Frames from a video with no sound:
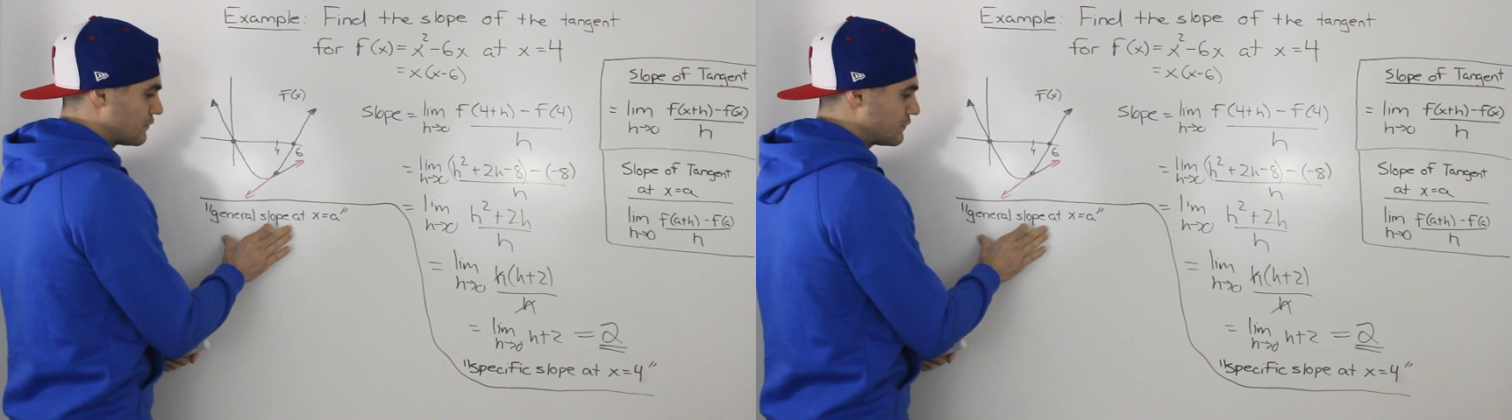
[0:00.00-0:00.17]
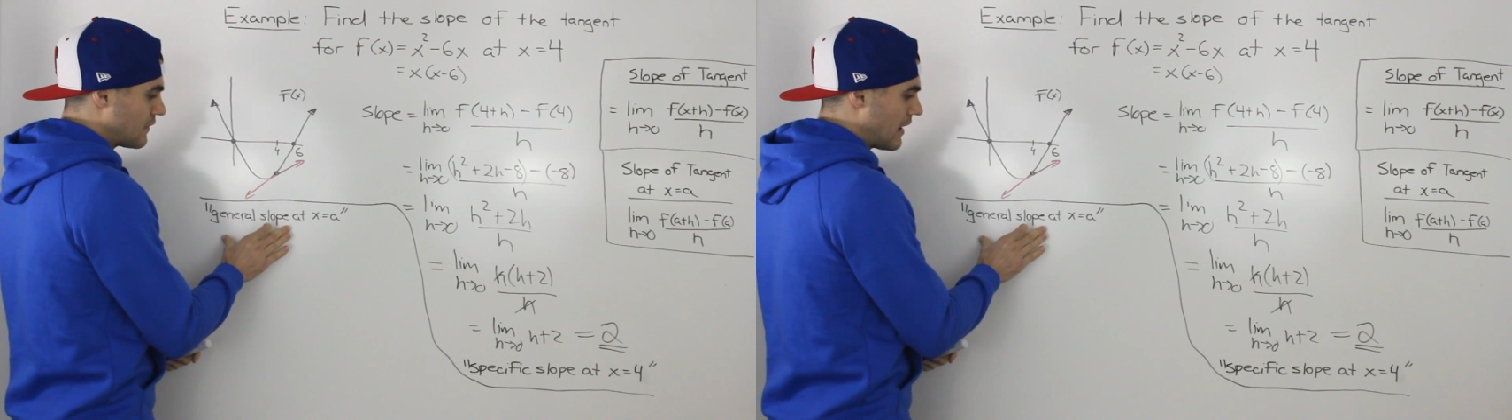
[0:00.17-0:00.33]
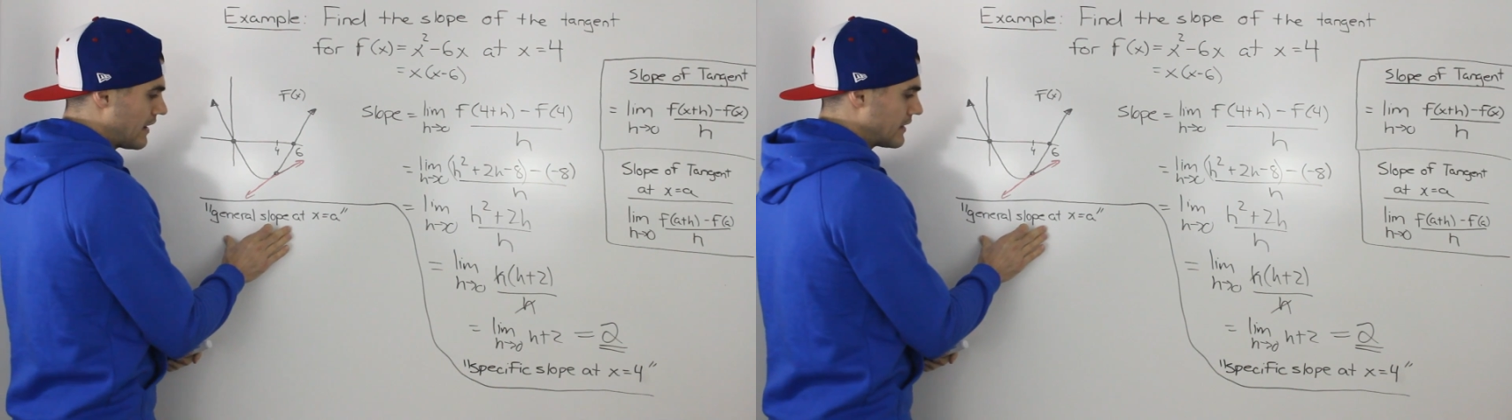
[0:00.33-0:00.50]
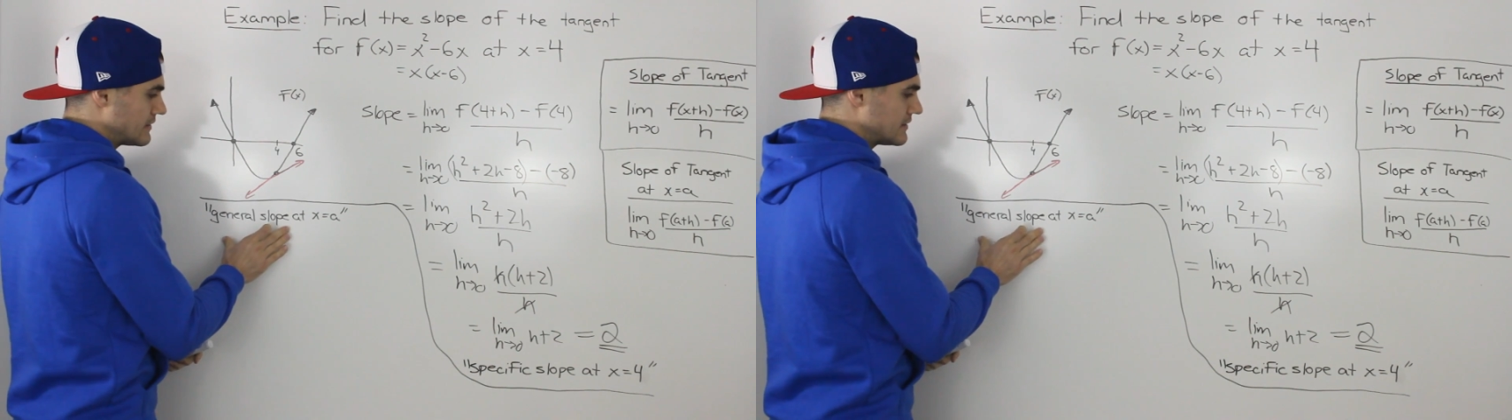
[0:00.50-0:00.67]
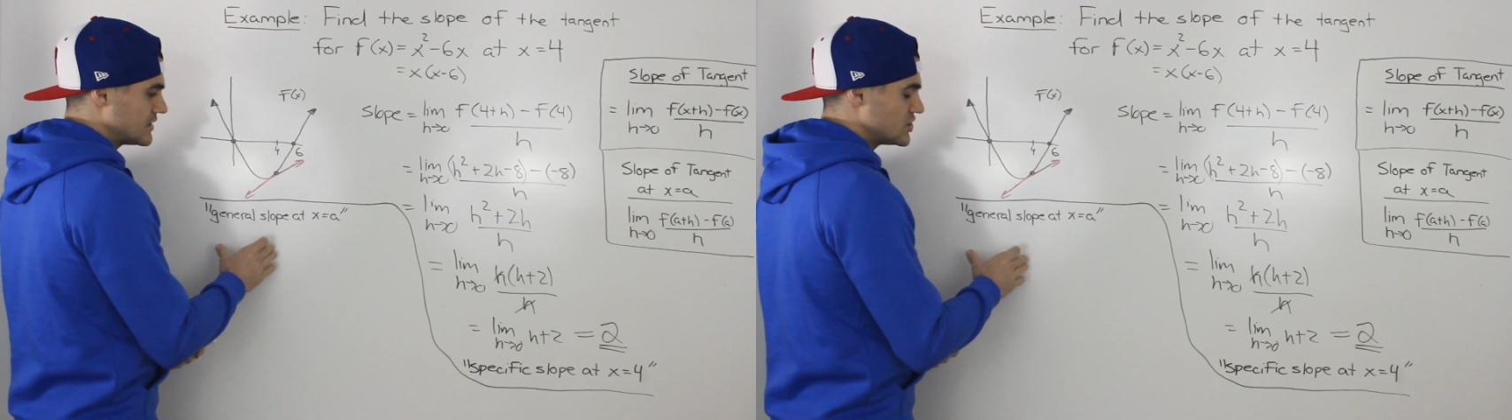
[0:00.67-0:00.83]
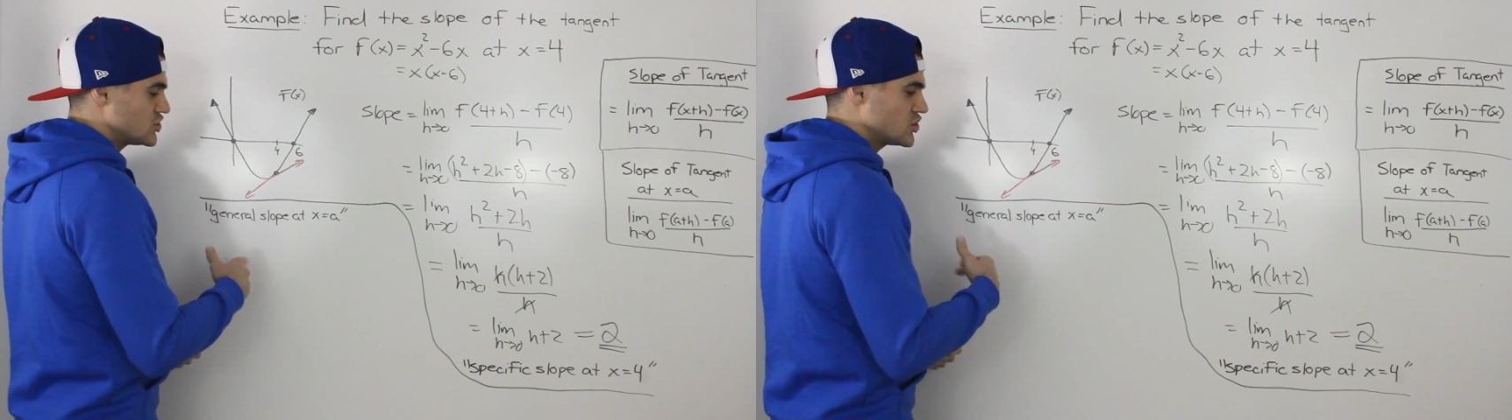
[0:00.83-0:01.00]
find
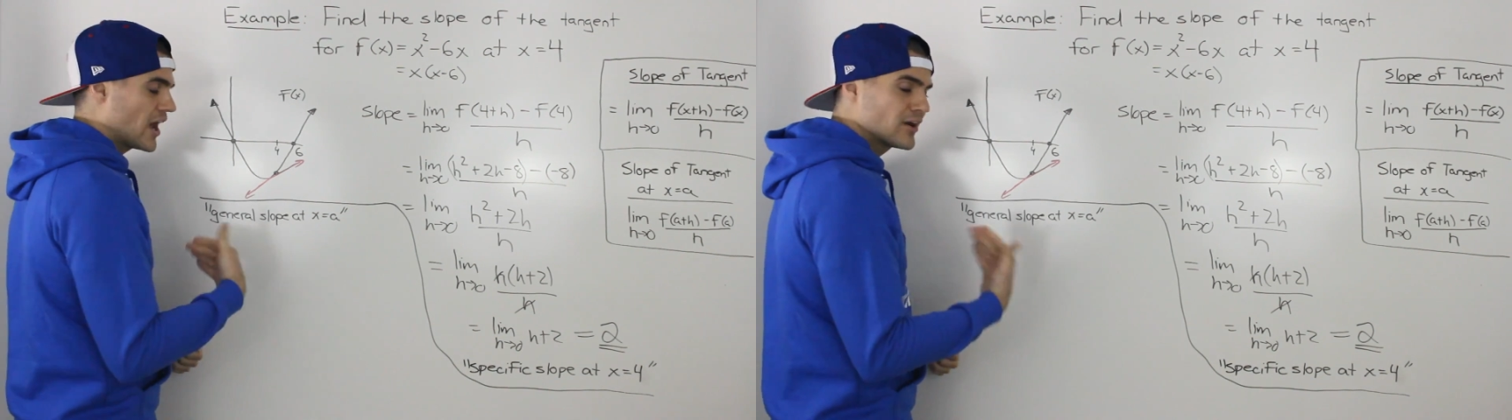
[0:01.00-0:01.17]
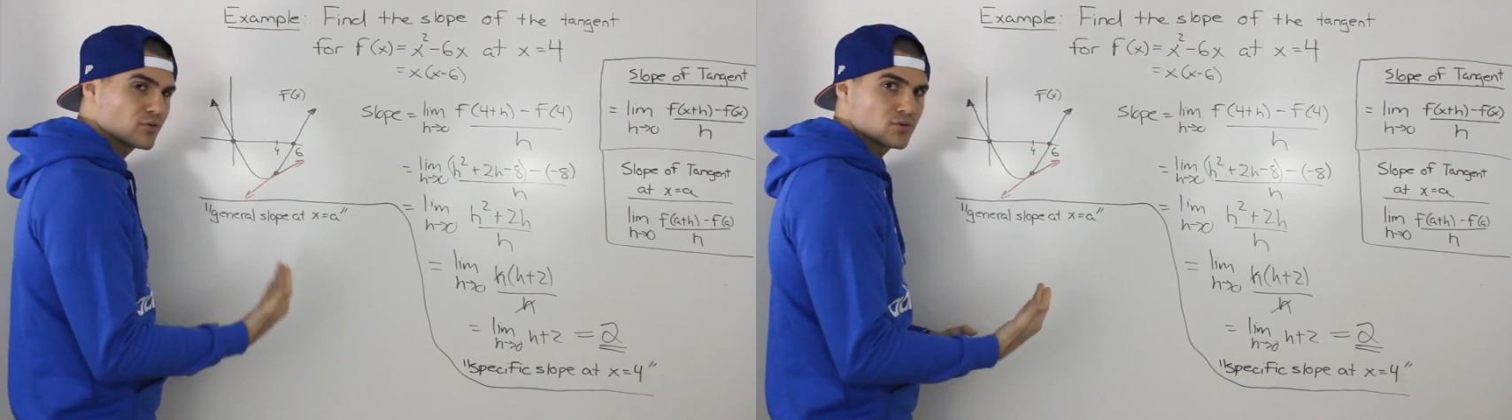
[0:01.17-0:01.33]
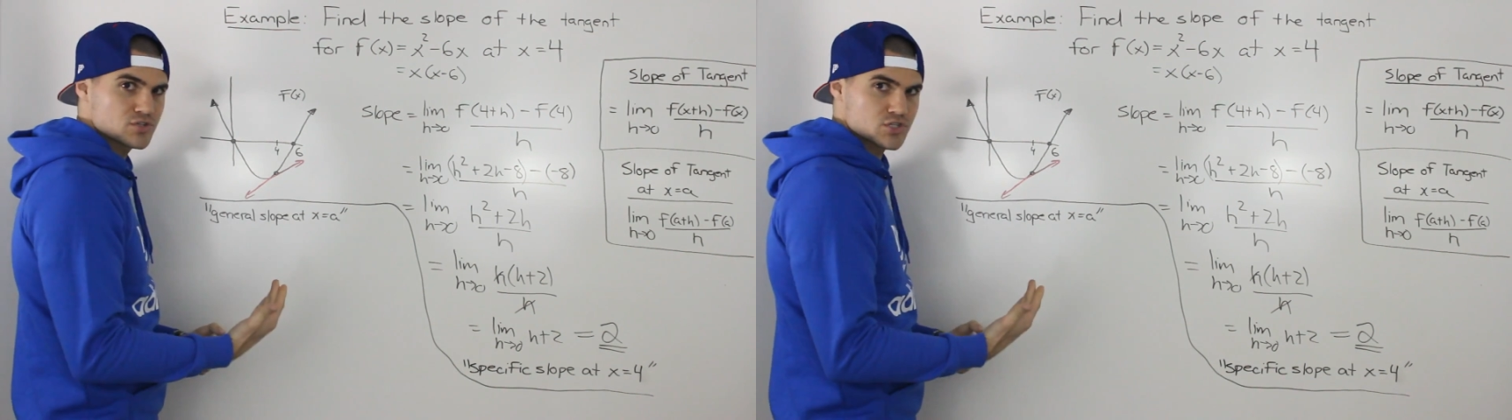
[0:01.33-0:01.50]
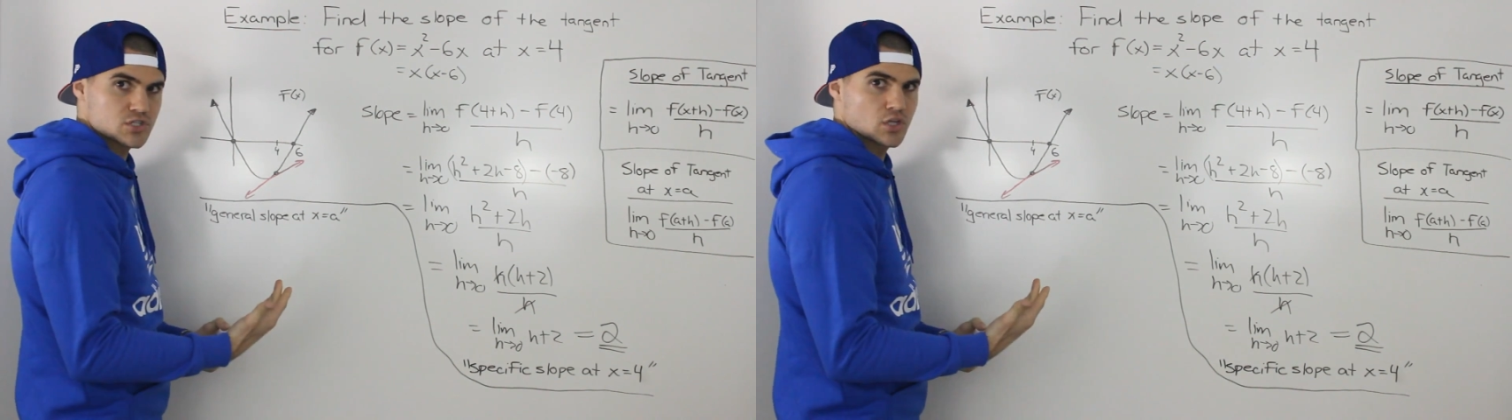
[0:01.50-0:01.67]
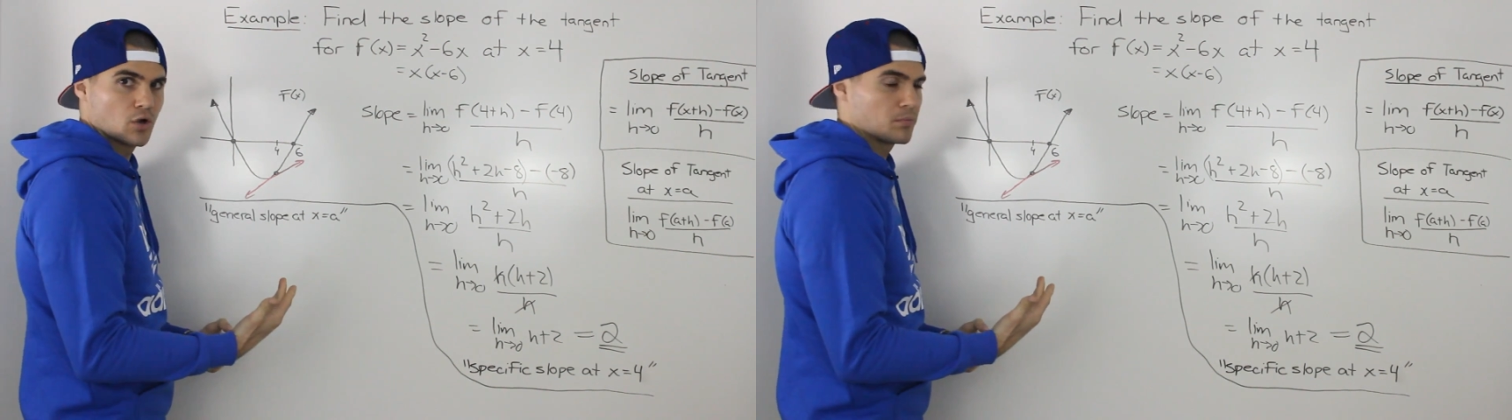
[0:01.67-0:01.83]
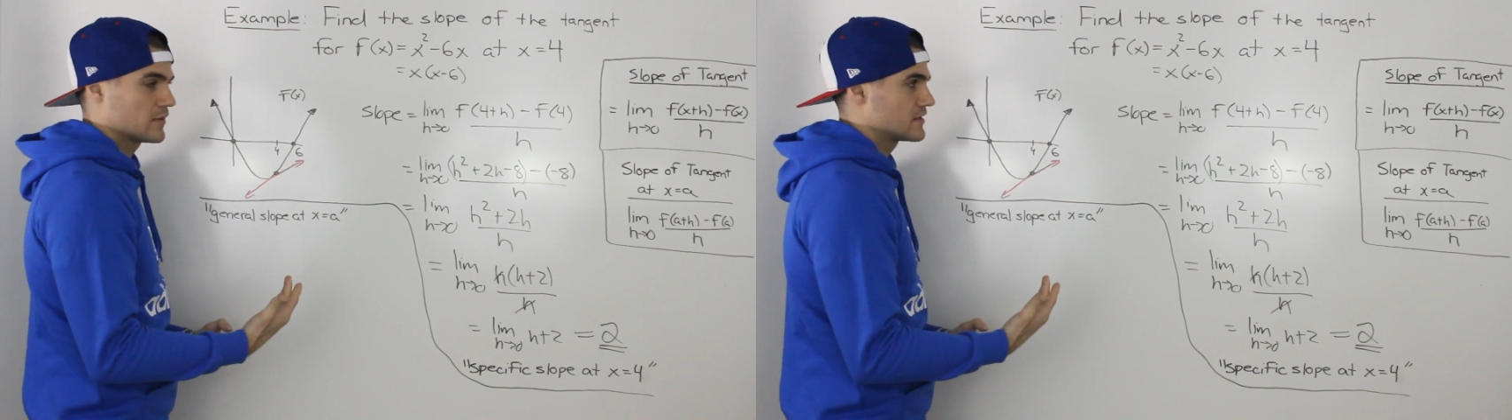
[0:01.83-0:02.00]
the general
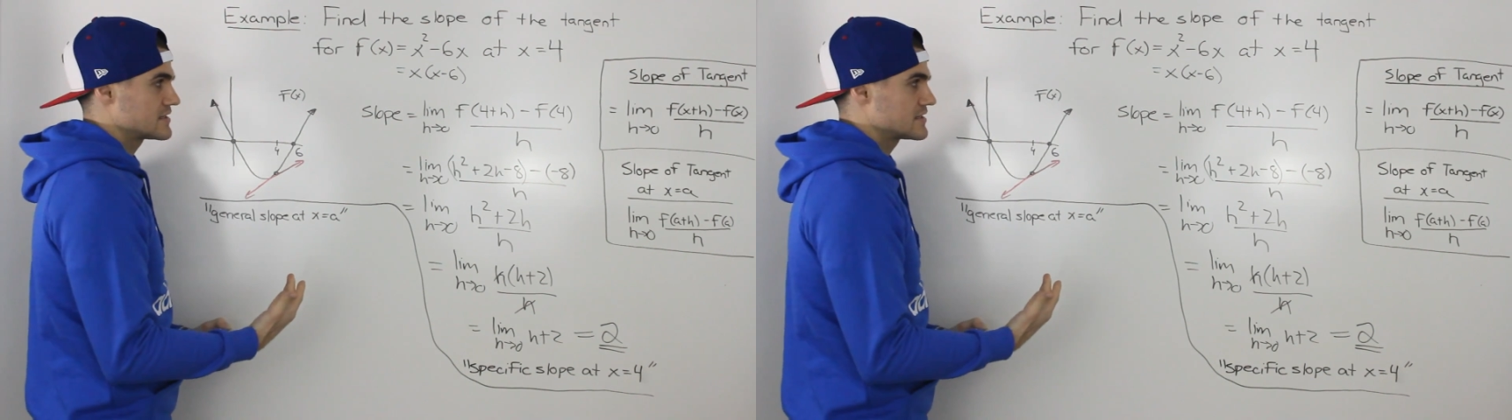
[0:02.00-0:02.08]
slope of